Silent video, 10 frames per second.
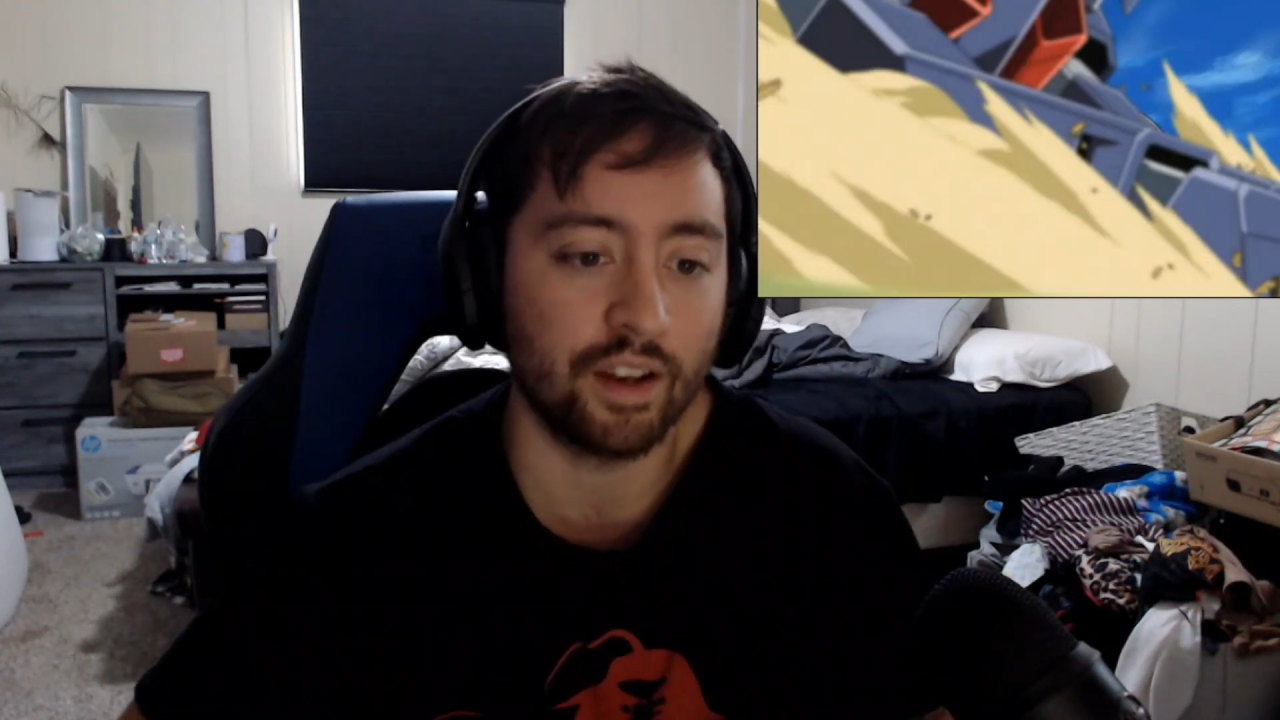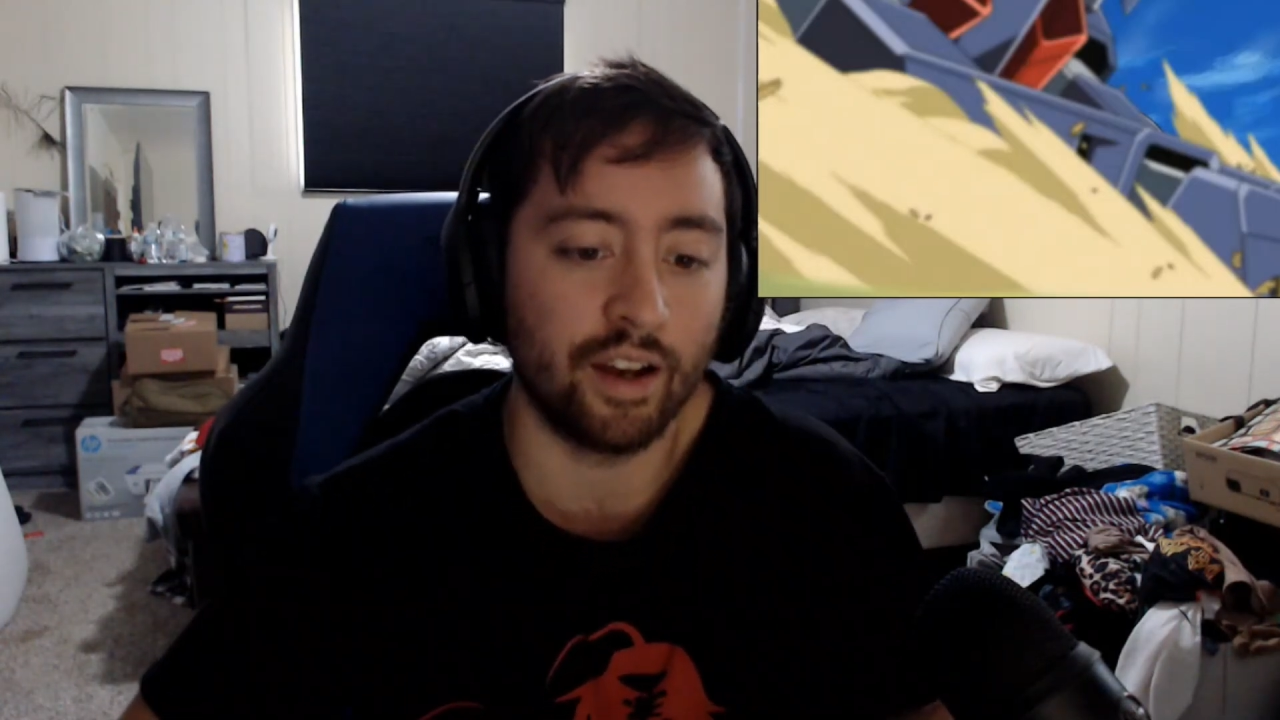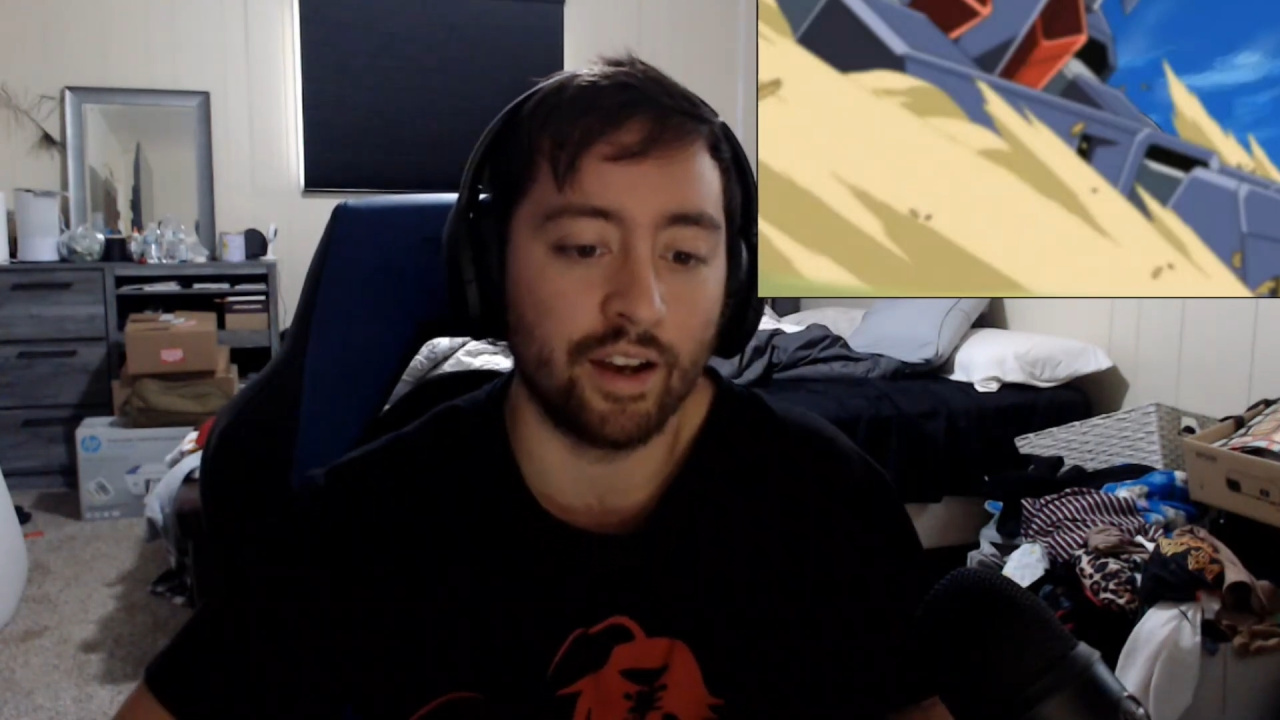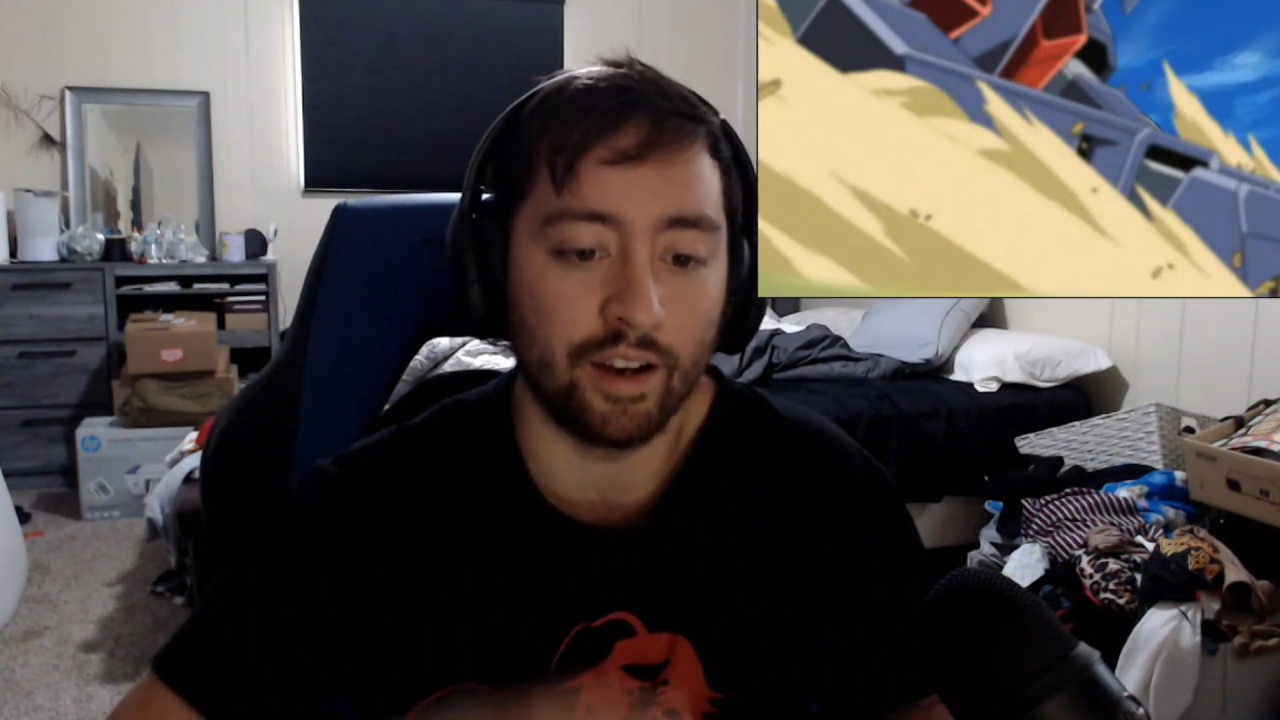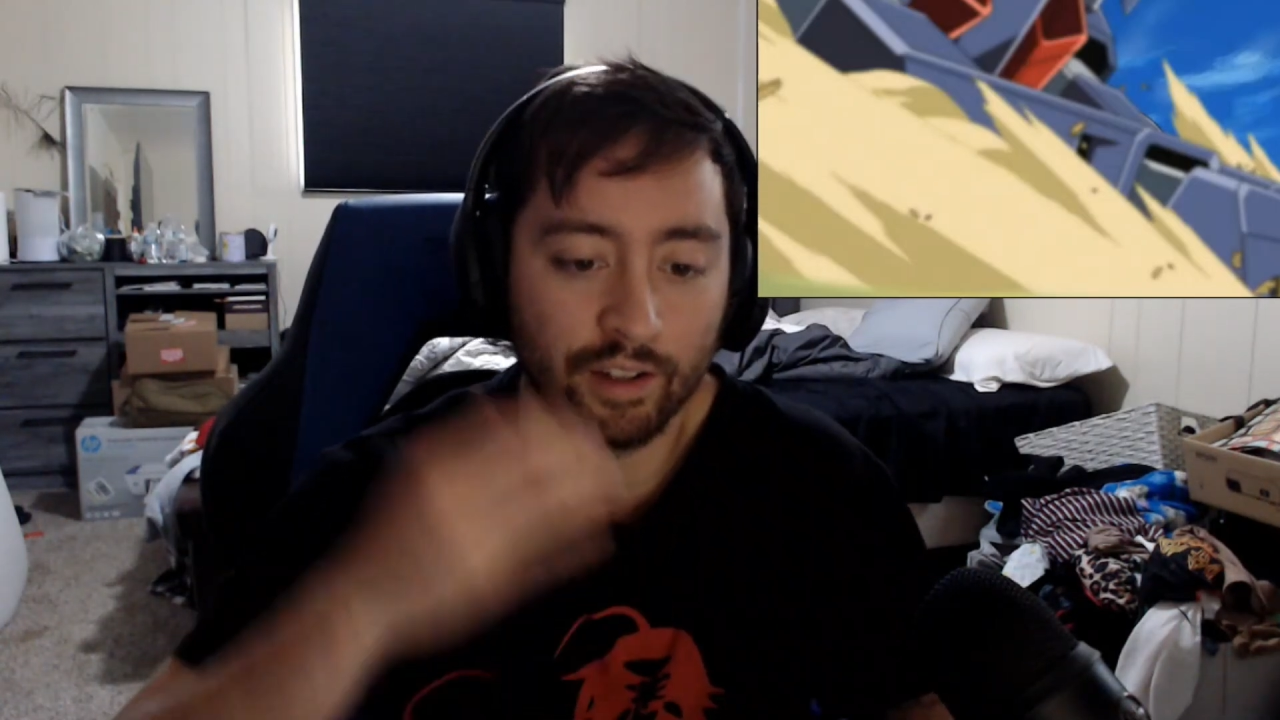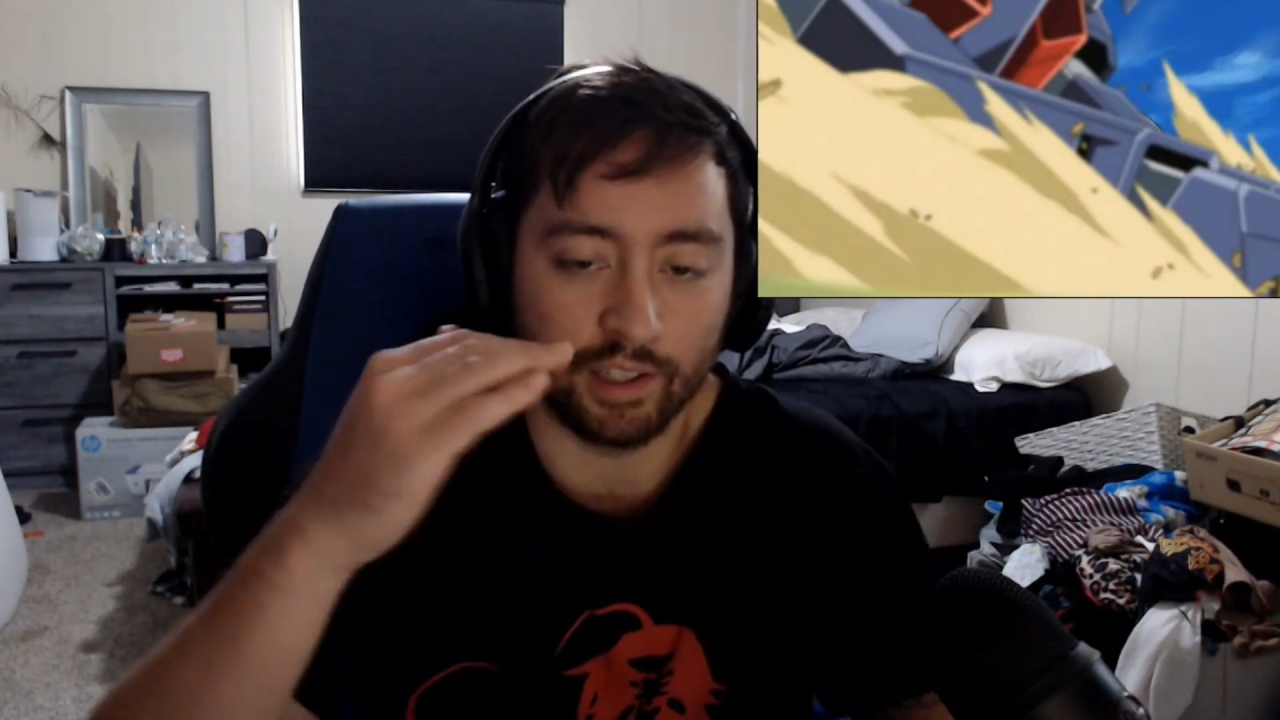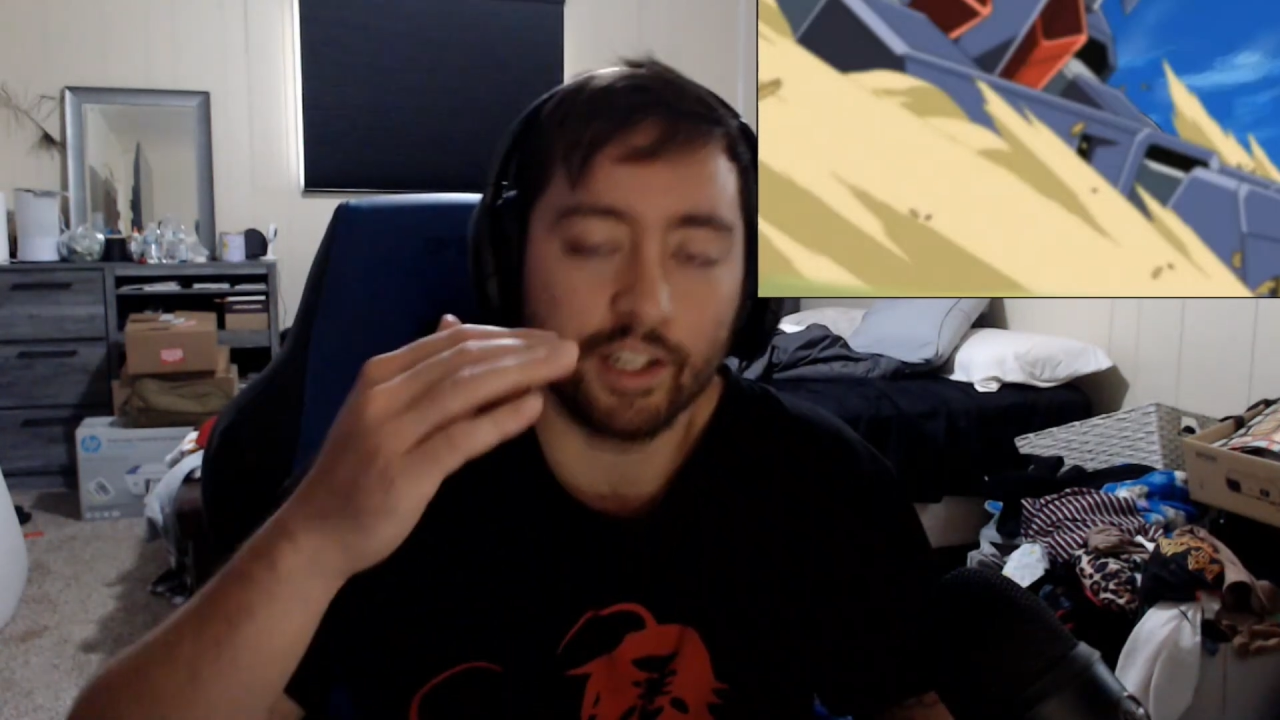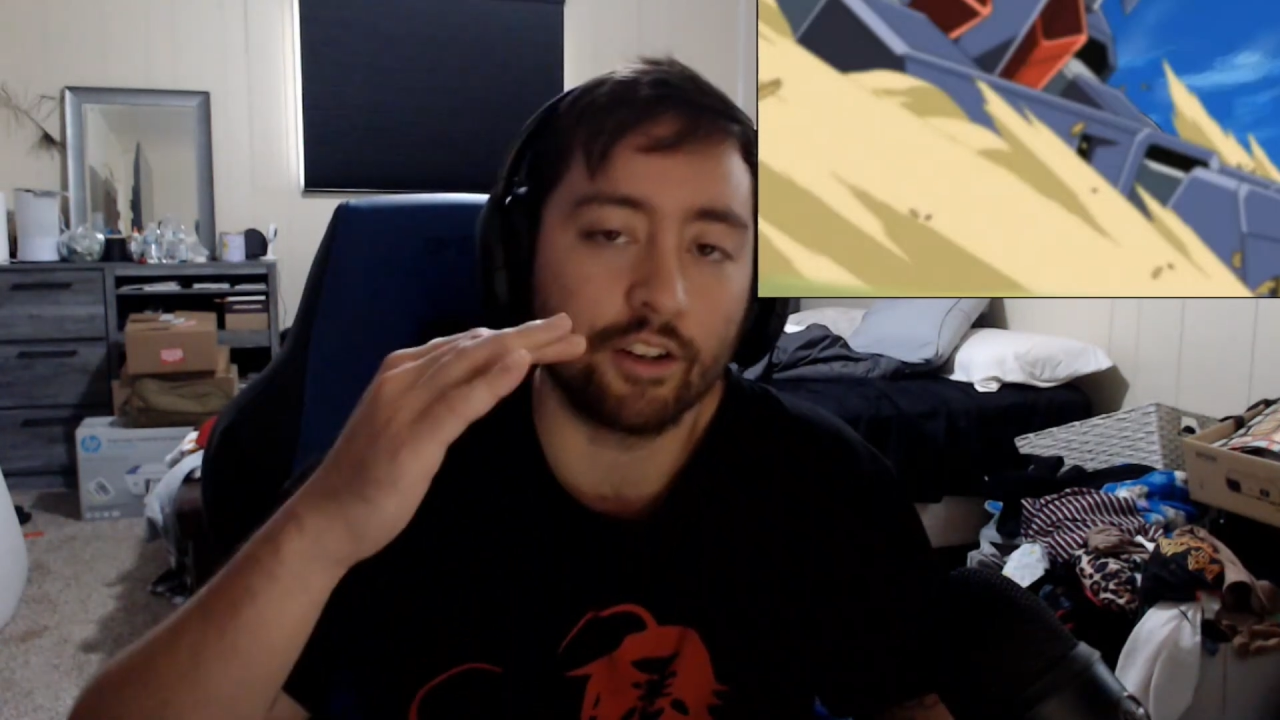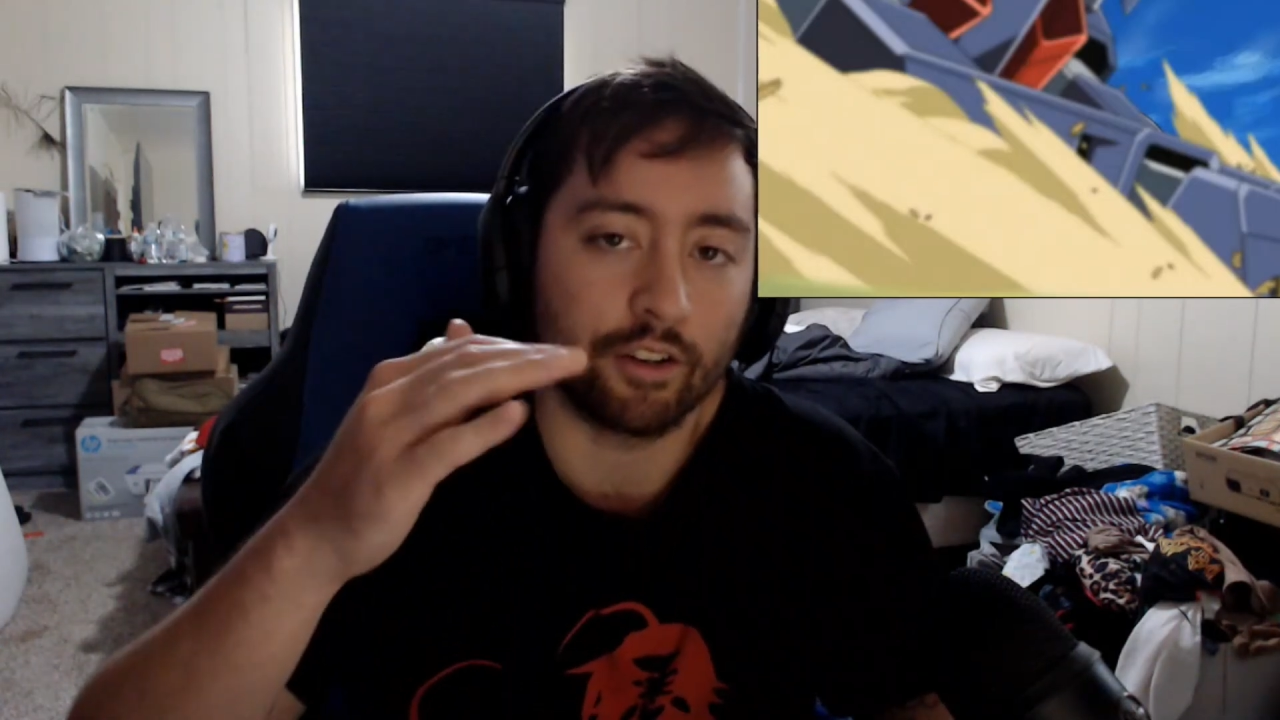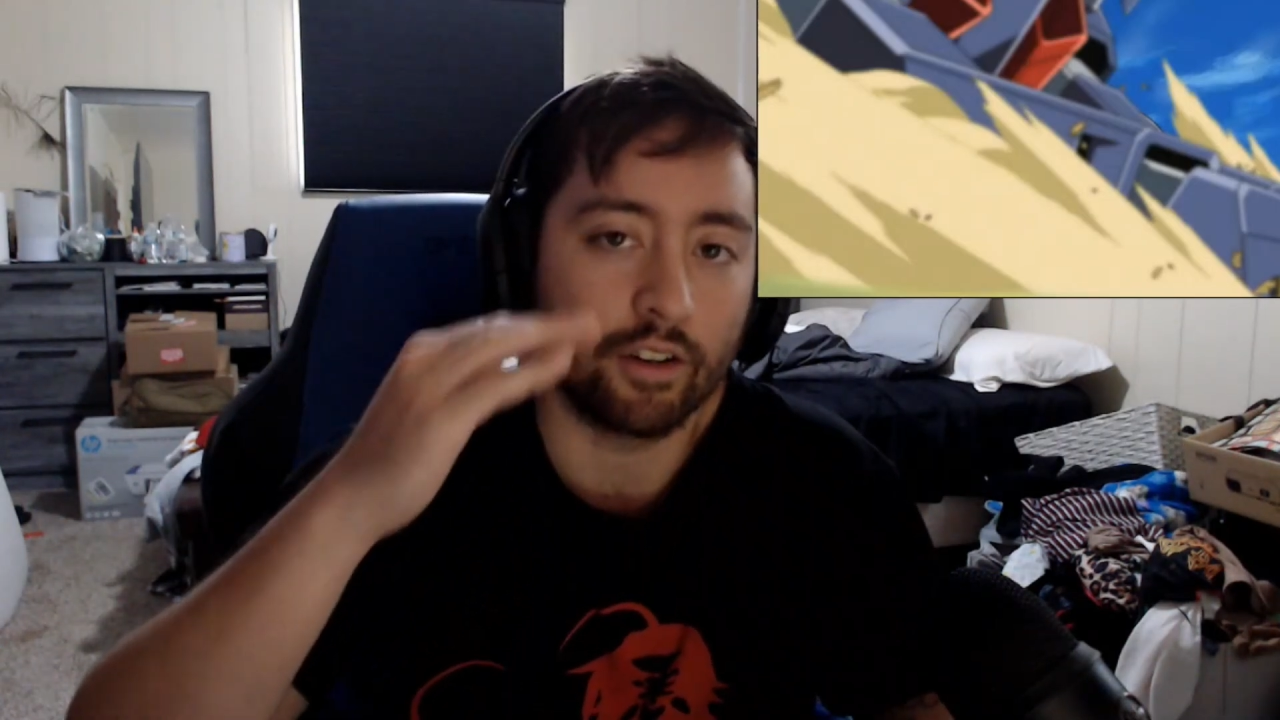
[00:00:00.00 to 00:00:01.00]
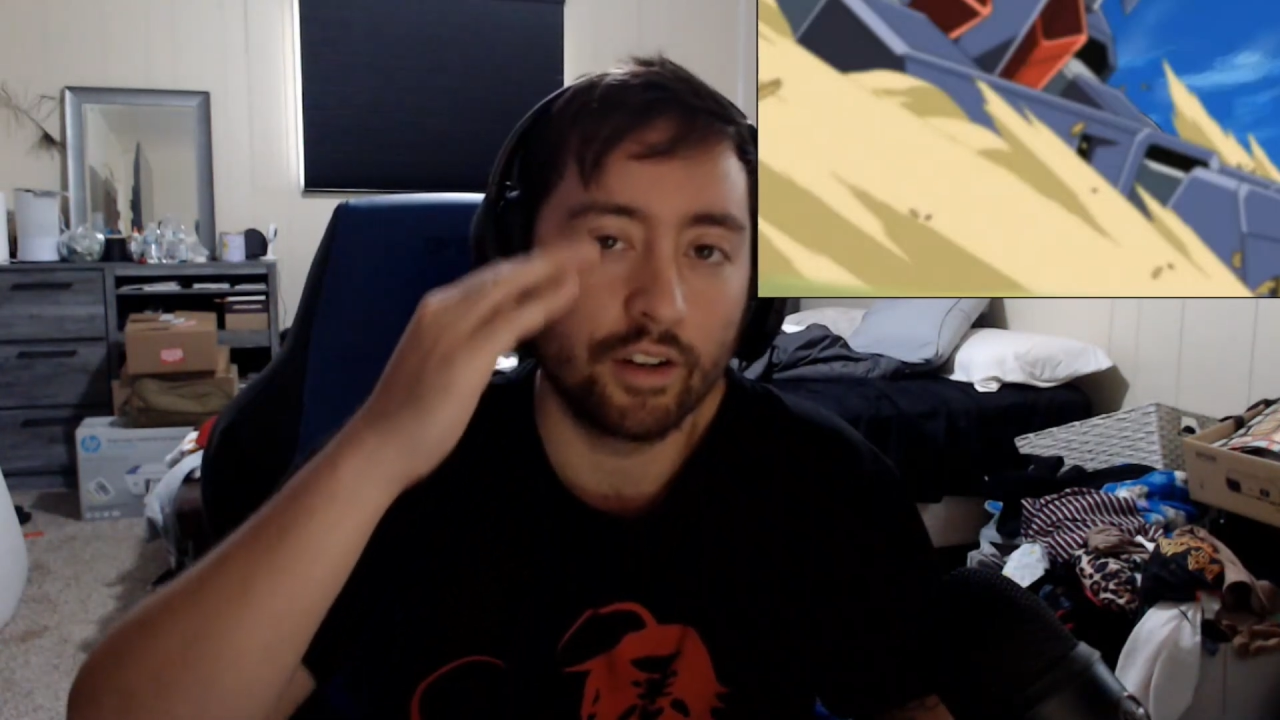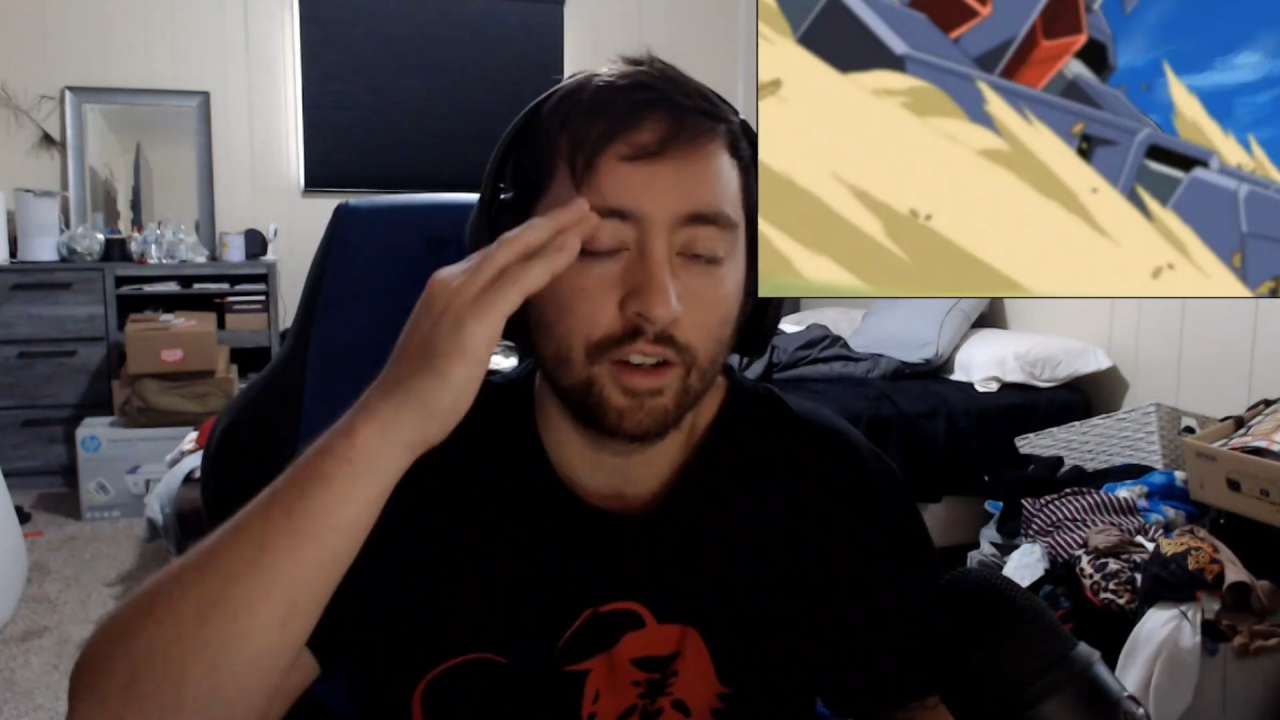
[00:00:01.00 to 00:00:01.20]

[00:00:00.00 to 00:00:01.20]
a leader